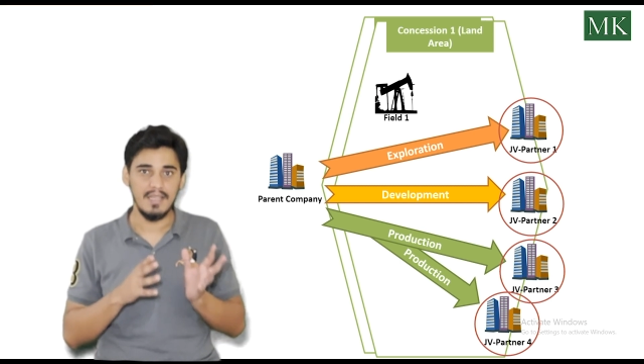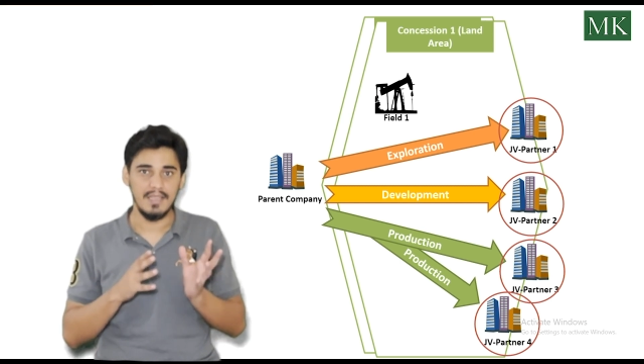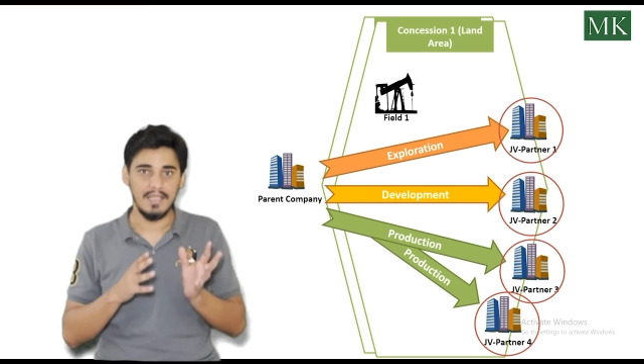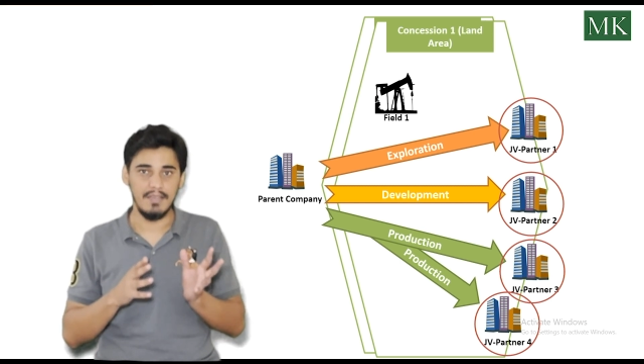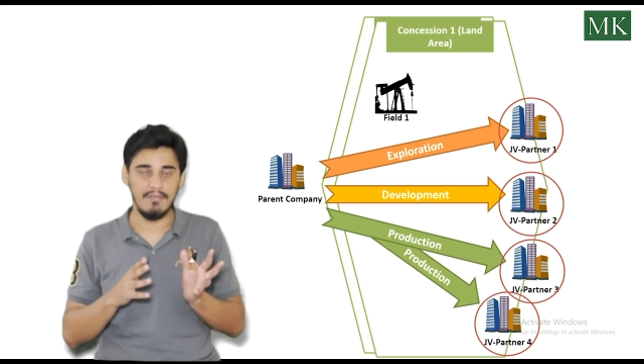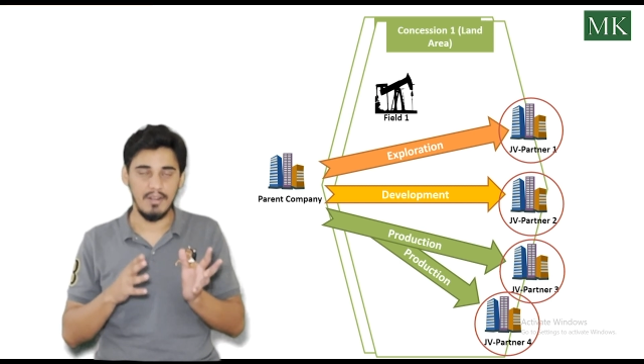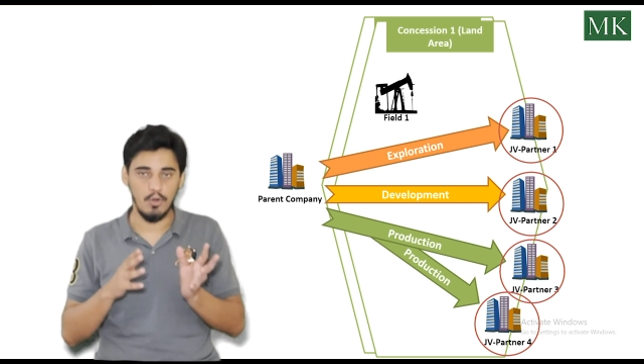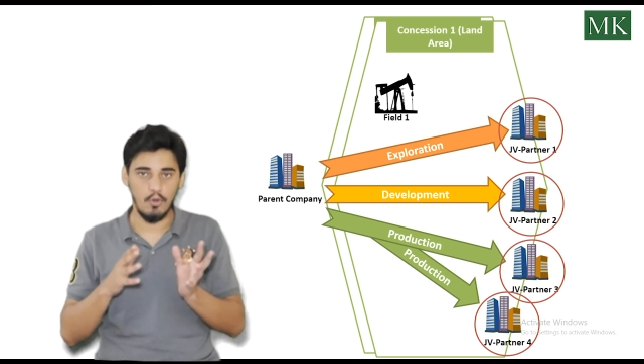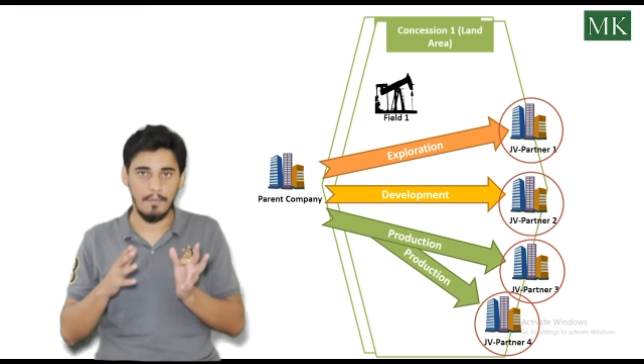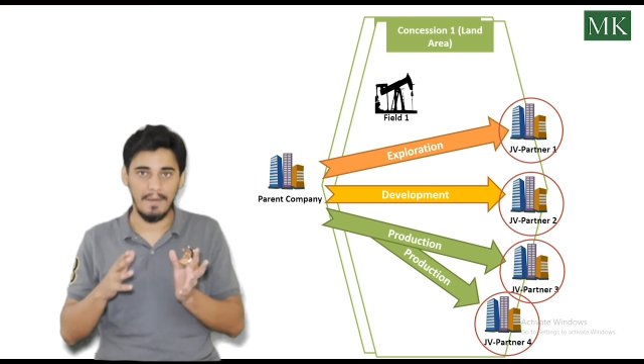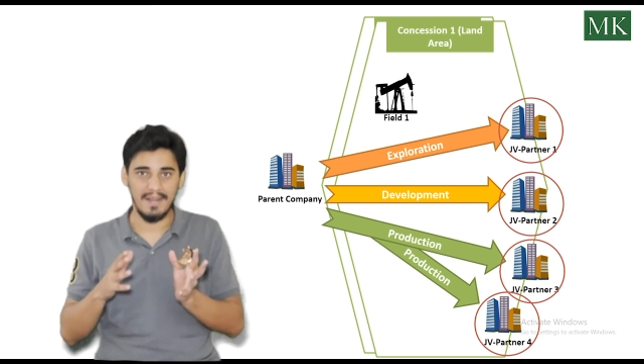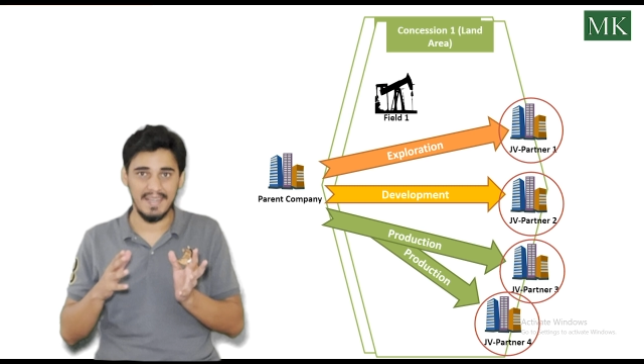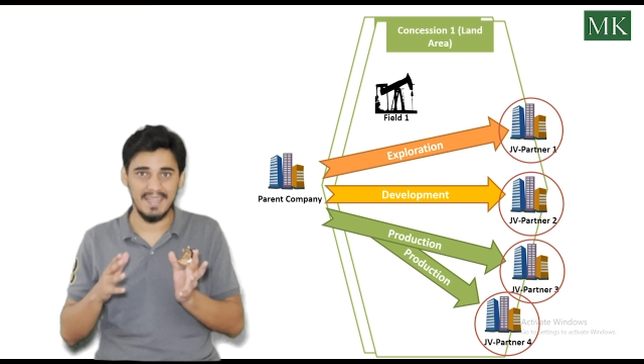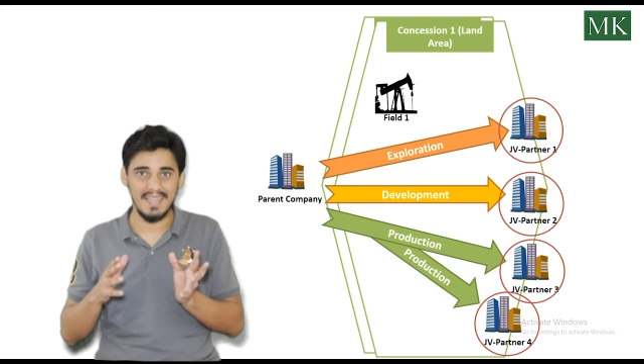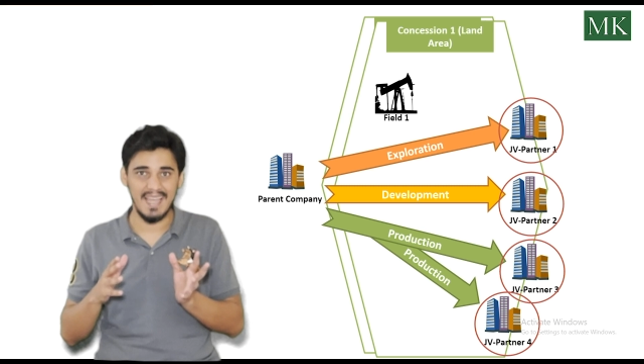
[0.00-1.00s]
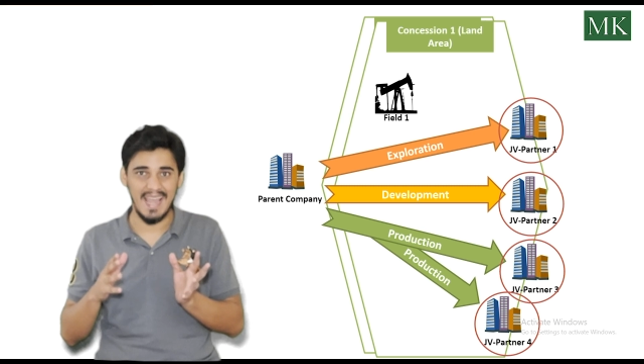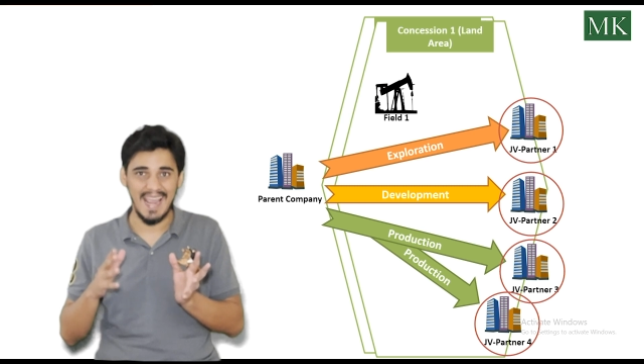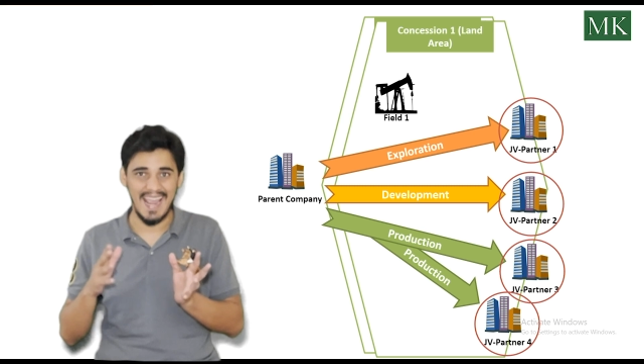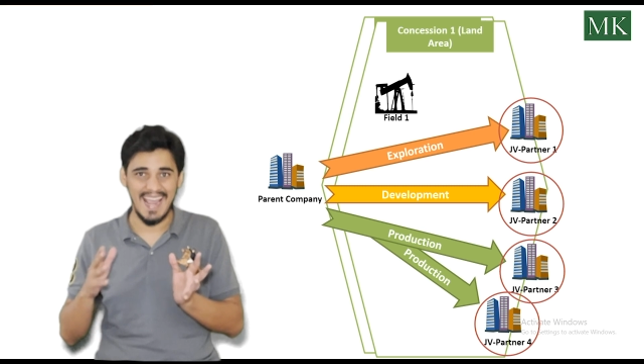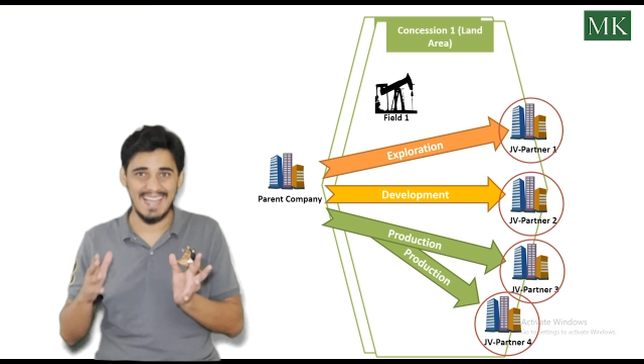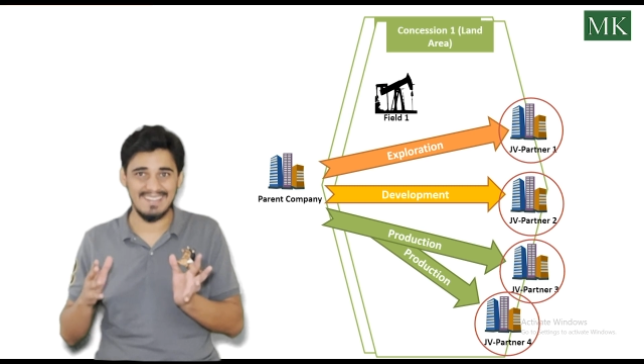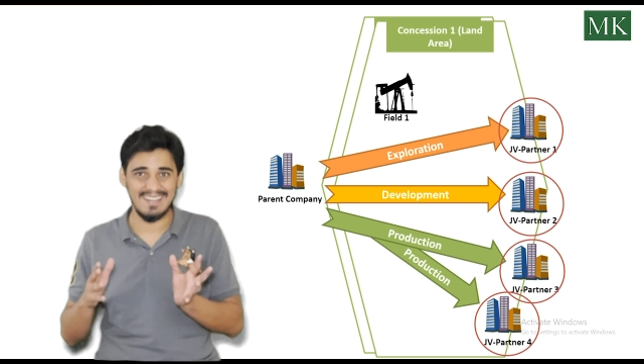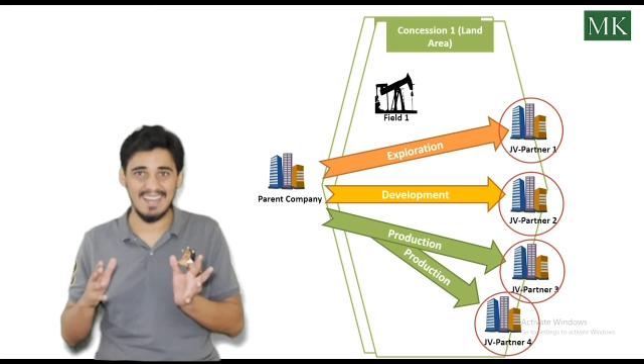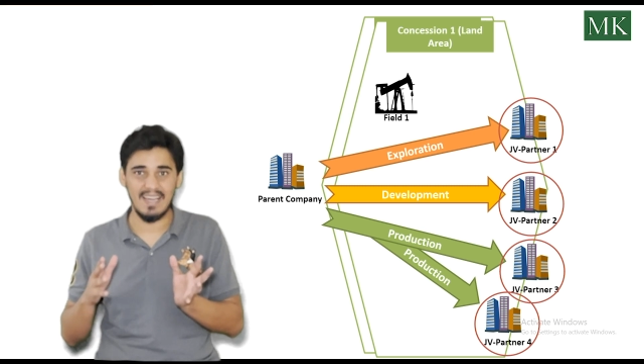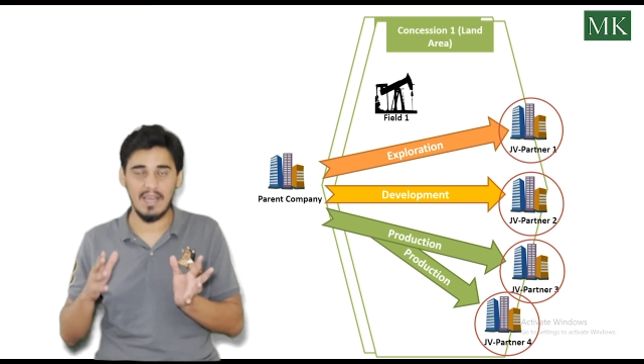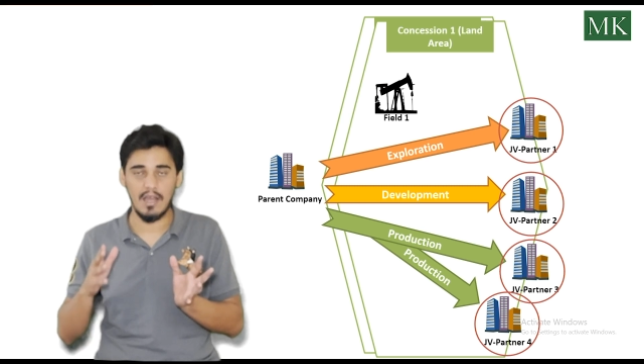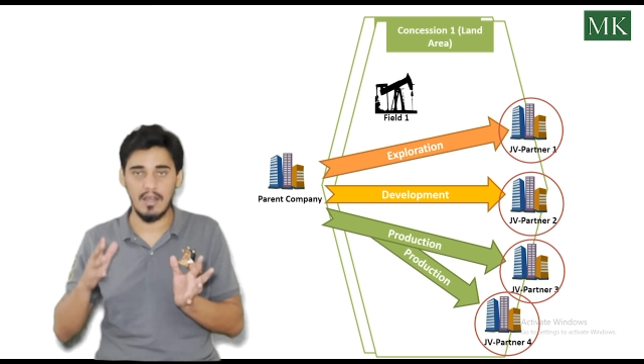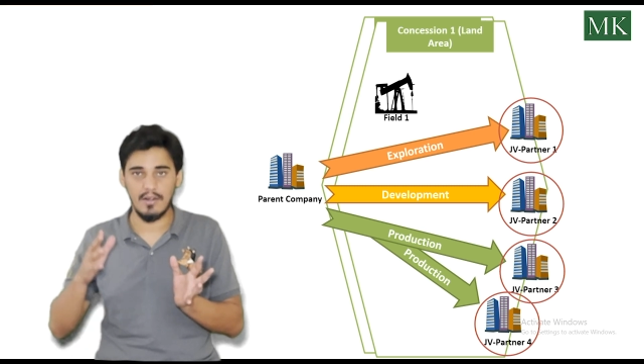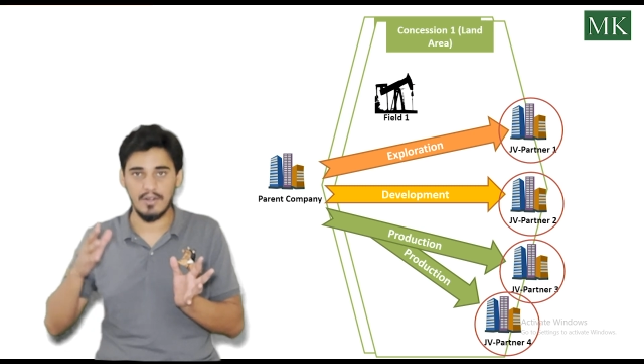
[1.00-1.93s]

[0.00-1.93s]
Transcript: they will open it as a